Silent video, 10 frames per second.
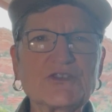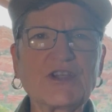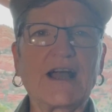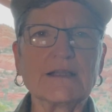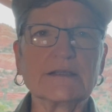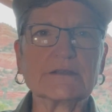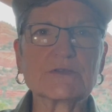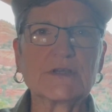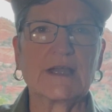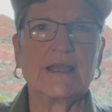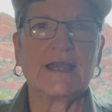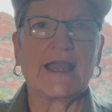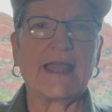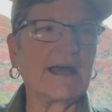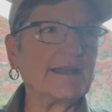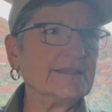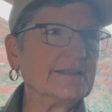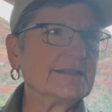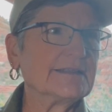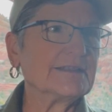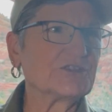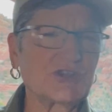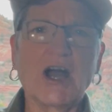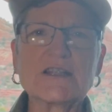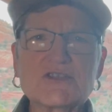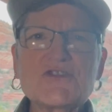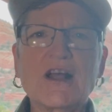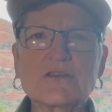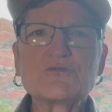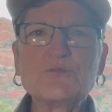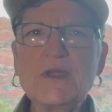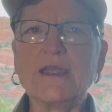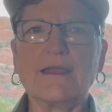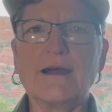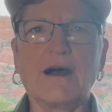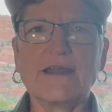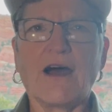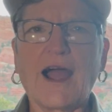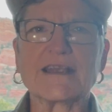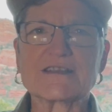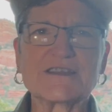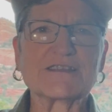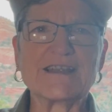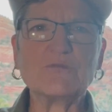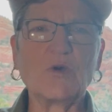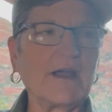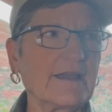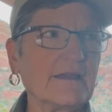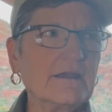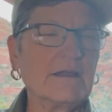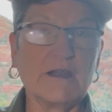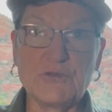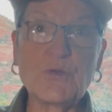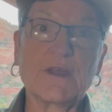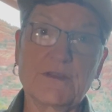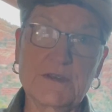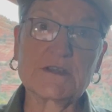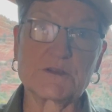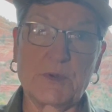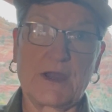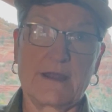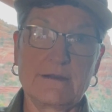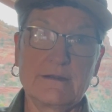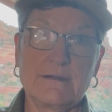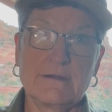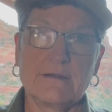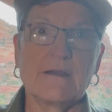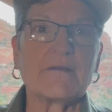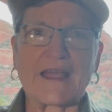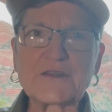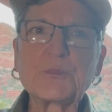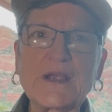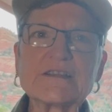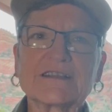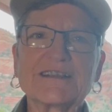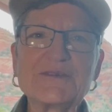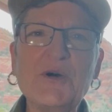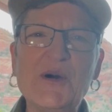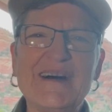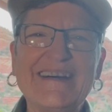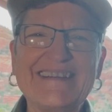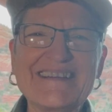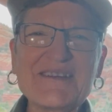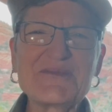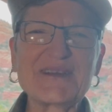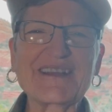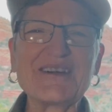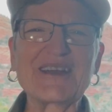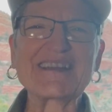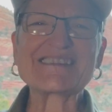challenge. And John has challenged me on hikes the same way. If you think this is bad, that's basically what God is